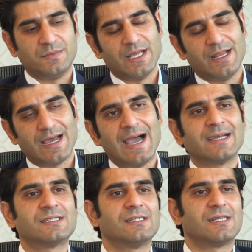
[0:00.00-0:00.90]
data
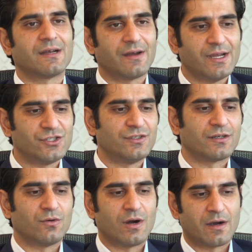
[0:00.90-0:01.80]
access segregation
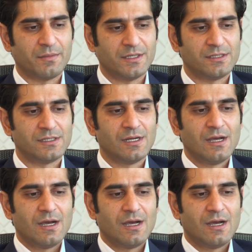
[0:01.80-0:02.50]
requirements.